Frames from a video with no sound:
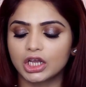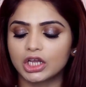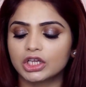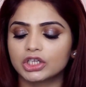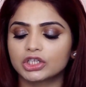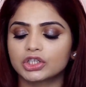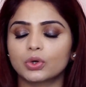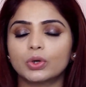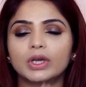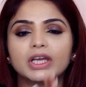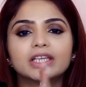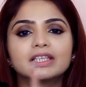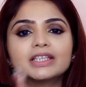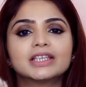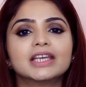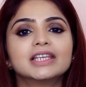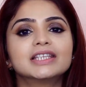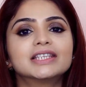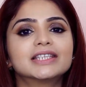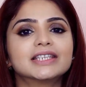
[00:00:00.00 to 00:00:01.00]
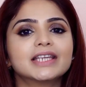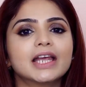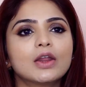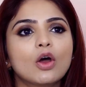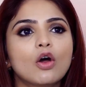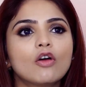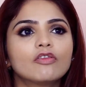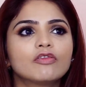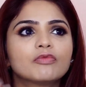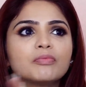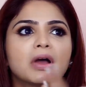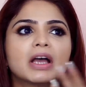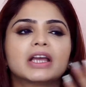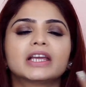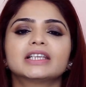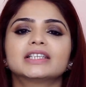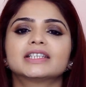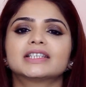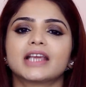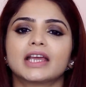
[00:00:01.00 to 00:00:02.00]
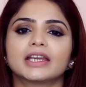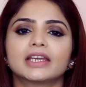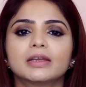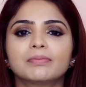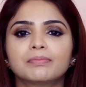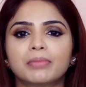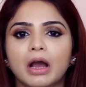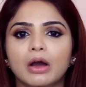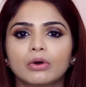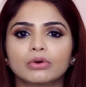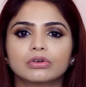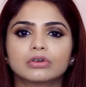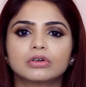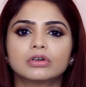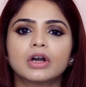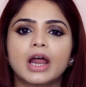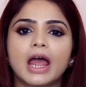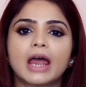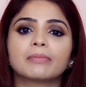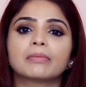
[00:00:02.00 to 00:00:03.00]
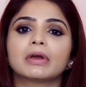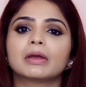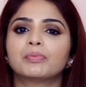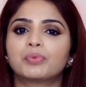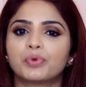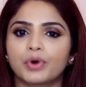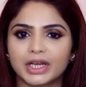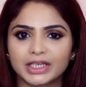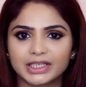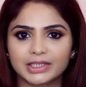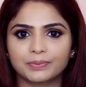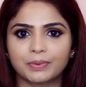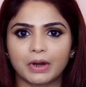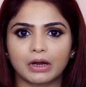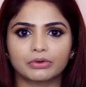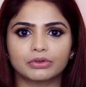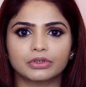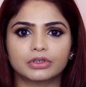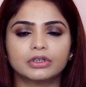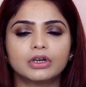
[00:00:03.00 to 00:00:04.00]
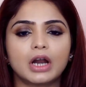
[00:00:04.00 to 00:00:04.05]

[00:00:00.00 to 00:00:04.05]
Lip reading: So instead of my setting powder and my pressed powder,